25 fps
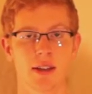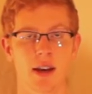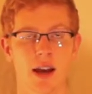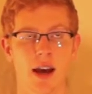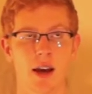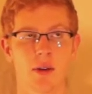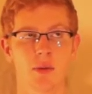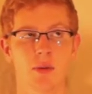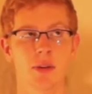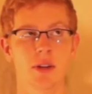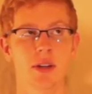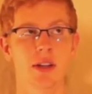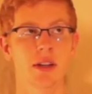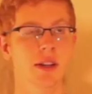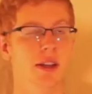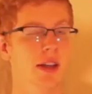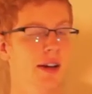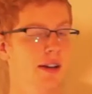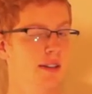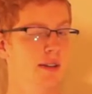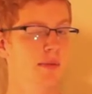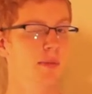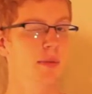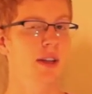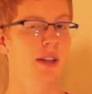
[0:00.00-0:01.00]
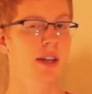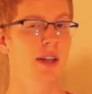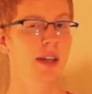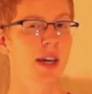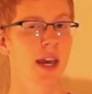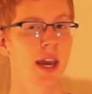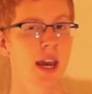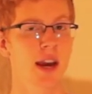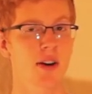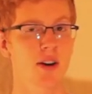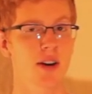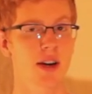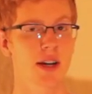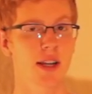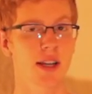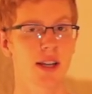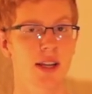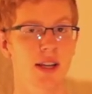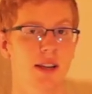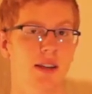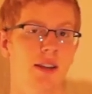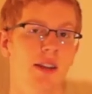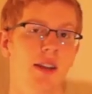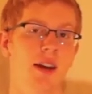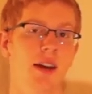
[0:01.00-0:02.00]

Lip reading: I would need like something to carry it in.